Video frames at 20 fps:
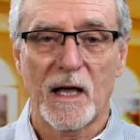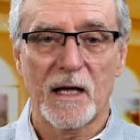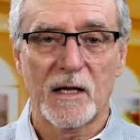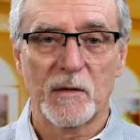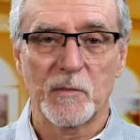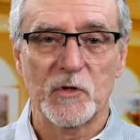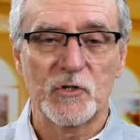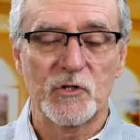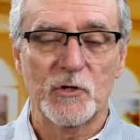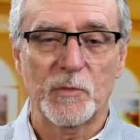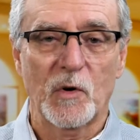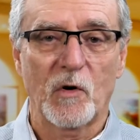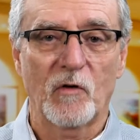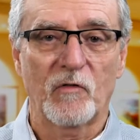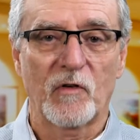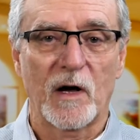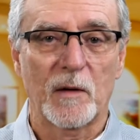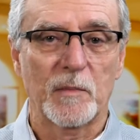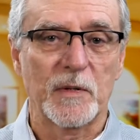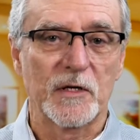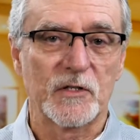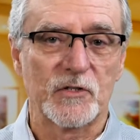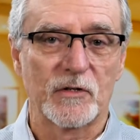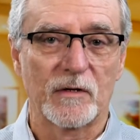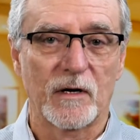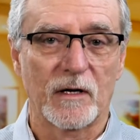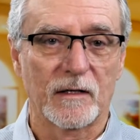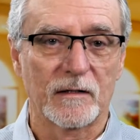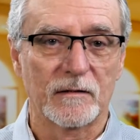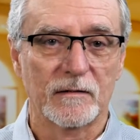I can put your profile picture
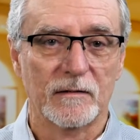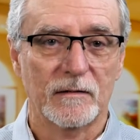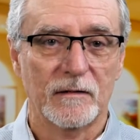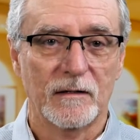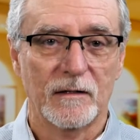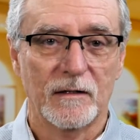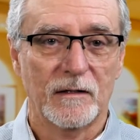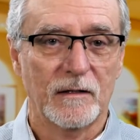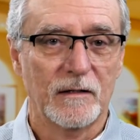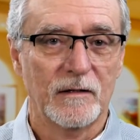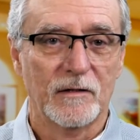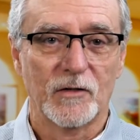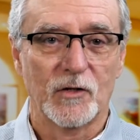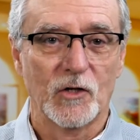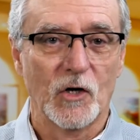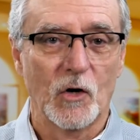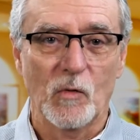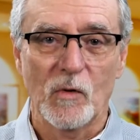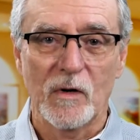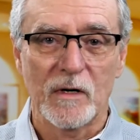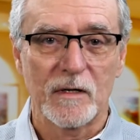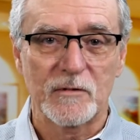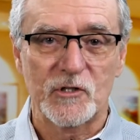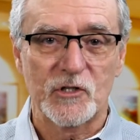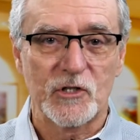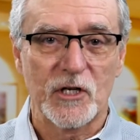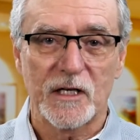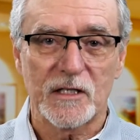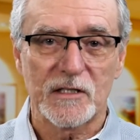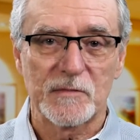on it. No one
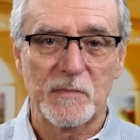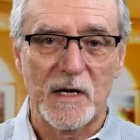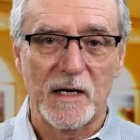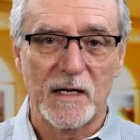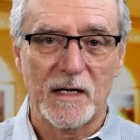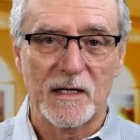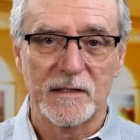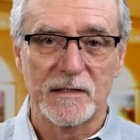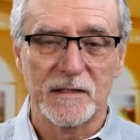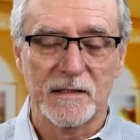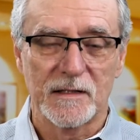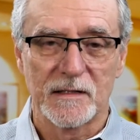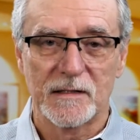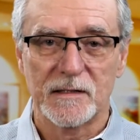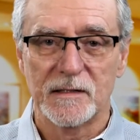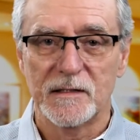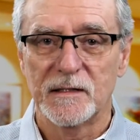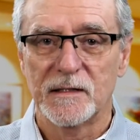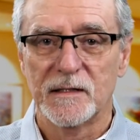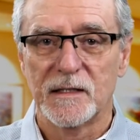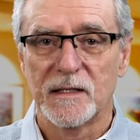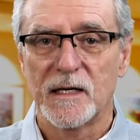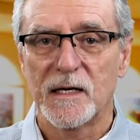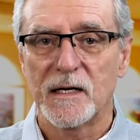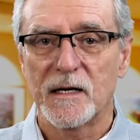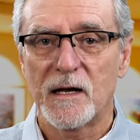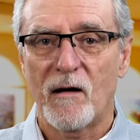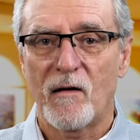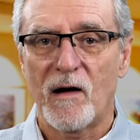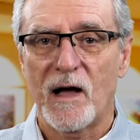checks my identity,
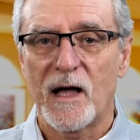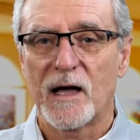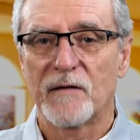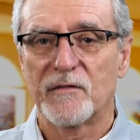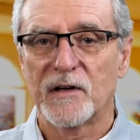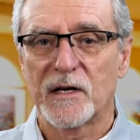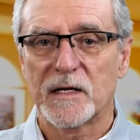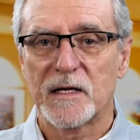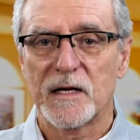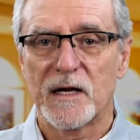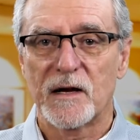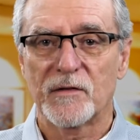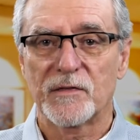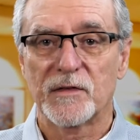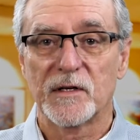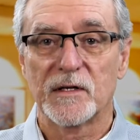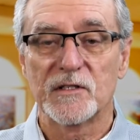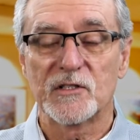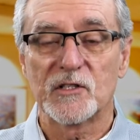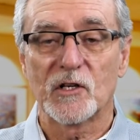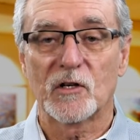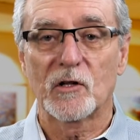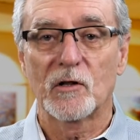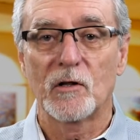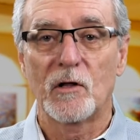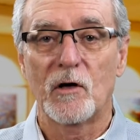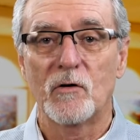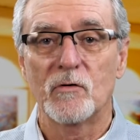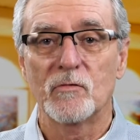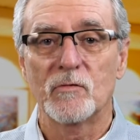and now I have an account that is a
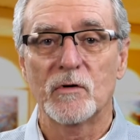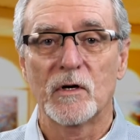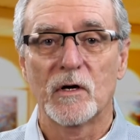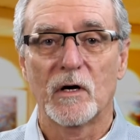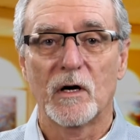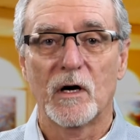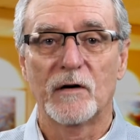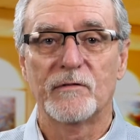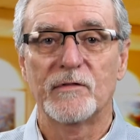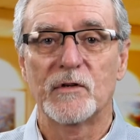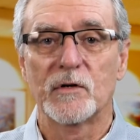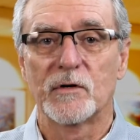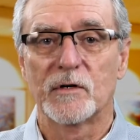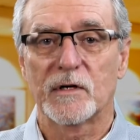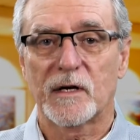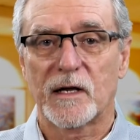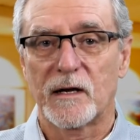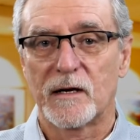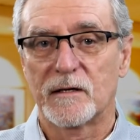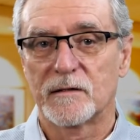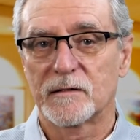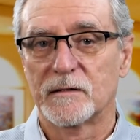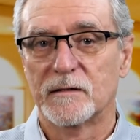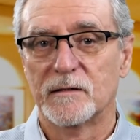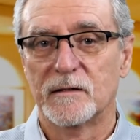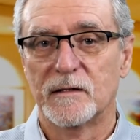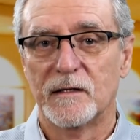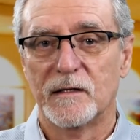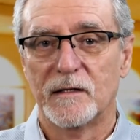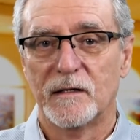clone of your account.
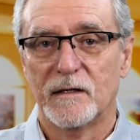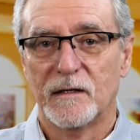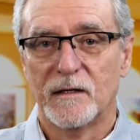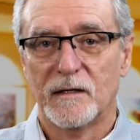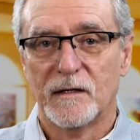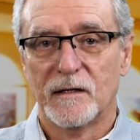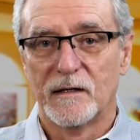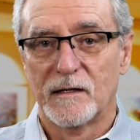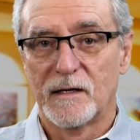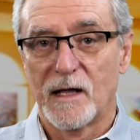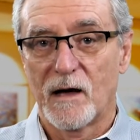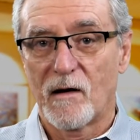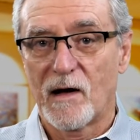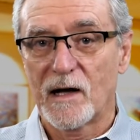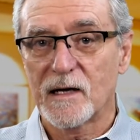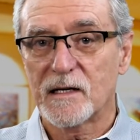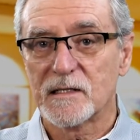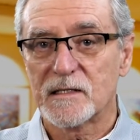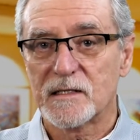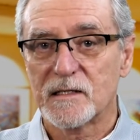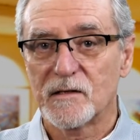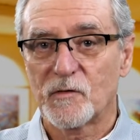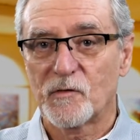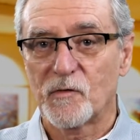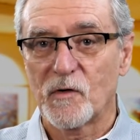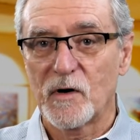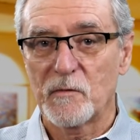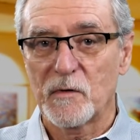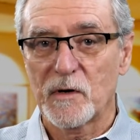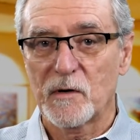Now I can send
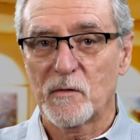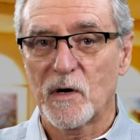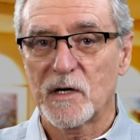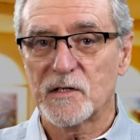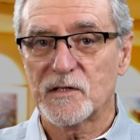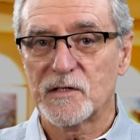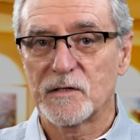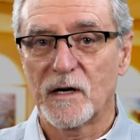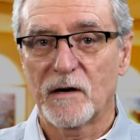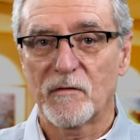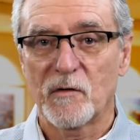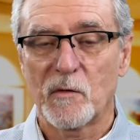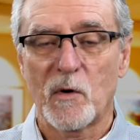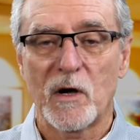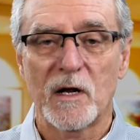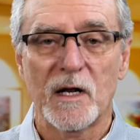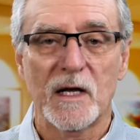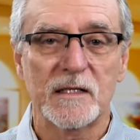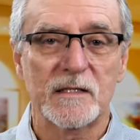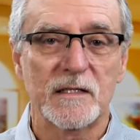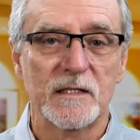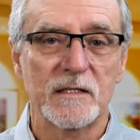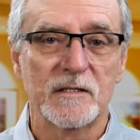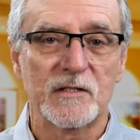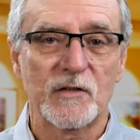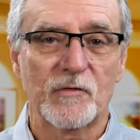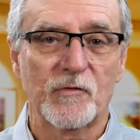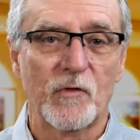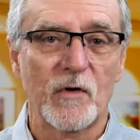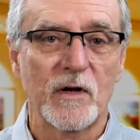friend requests to everyone I see as
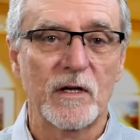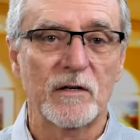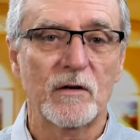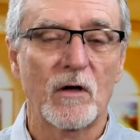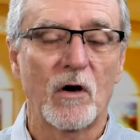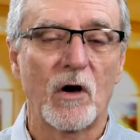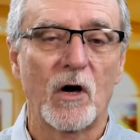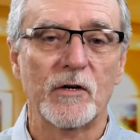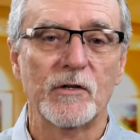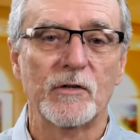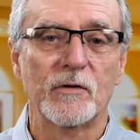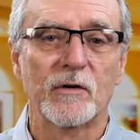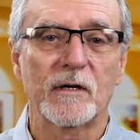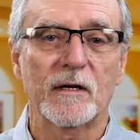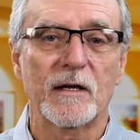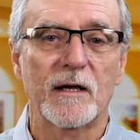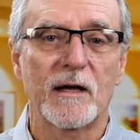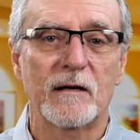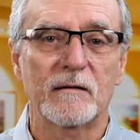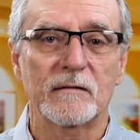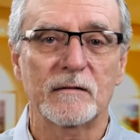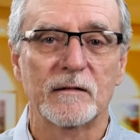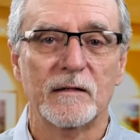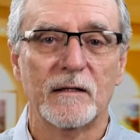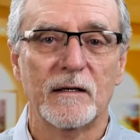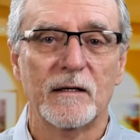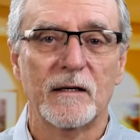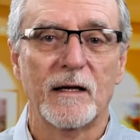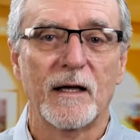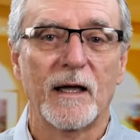a friend on your account,
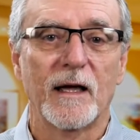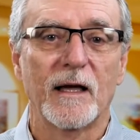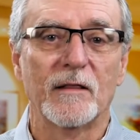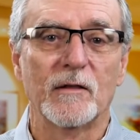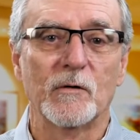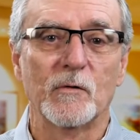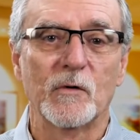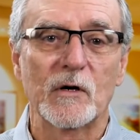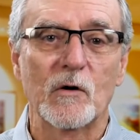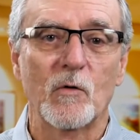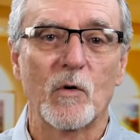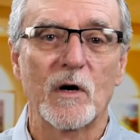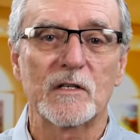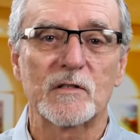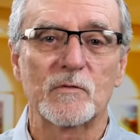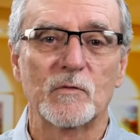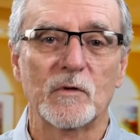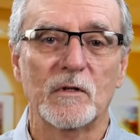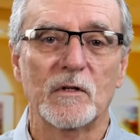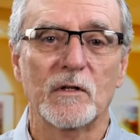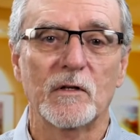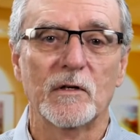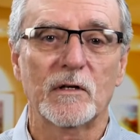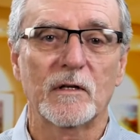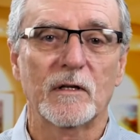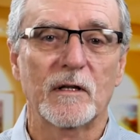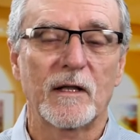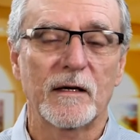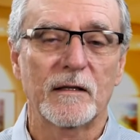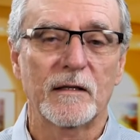and the requests will
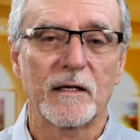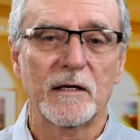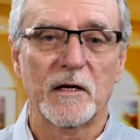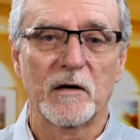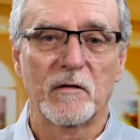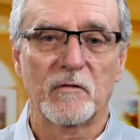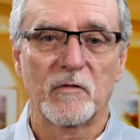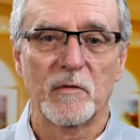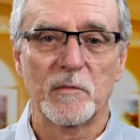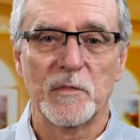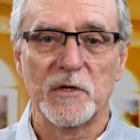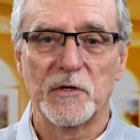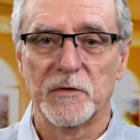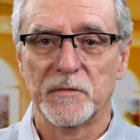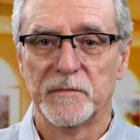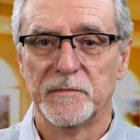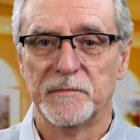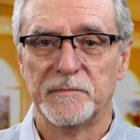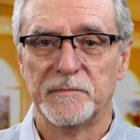look like they come from you.